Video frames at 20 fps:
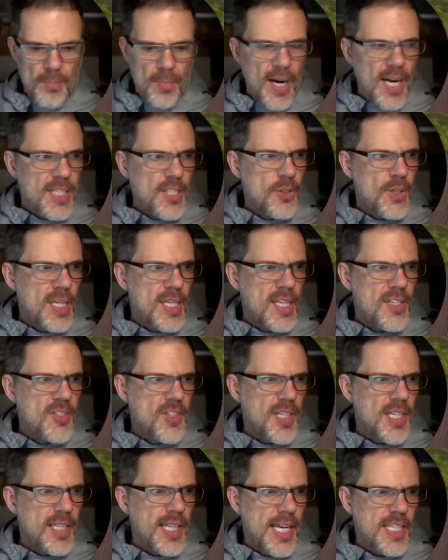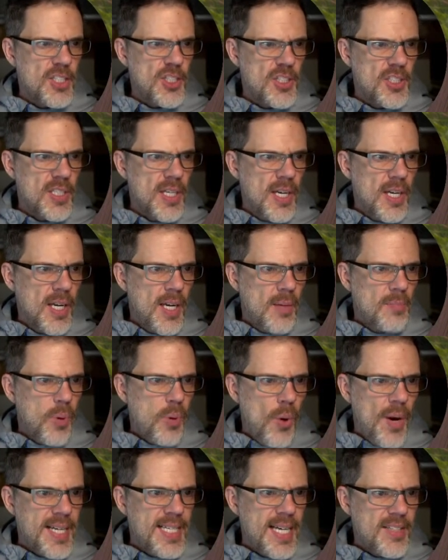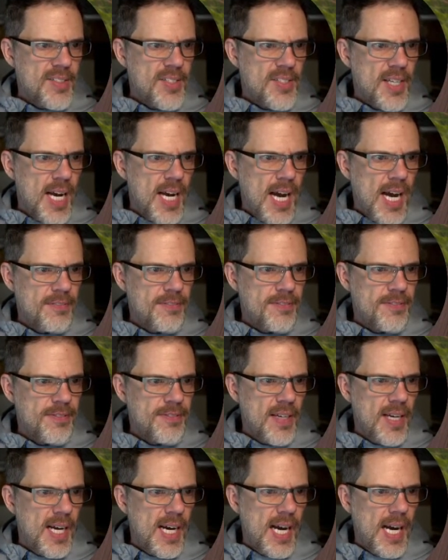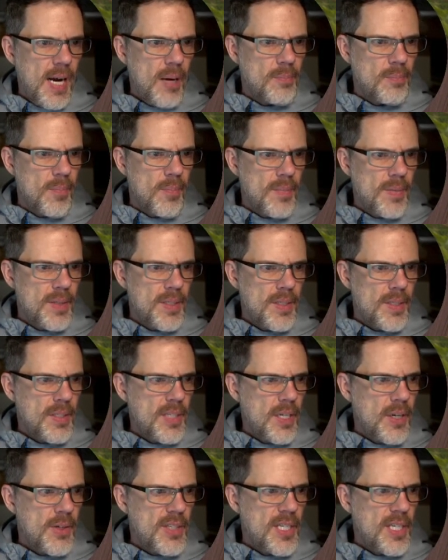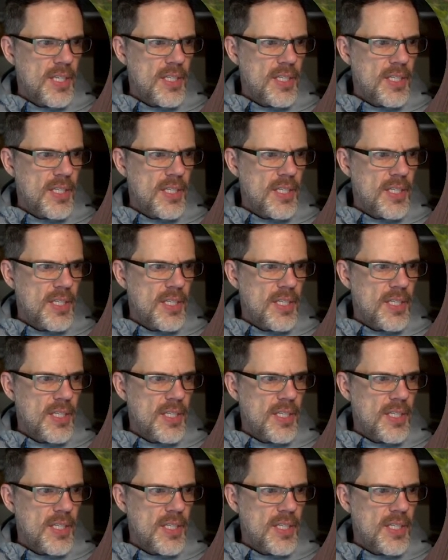but you can easily like just point at stuff. You know,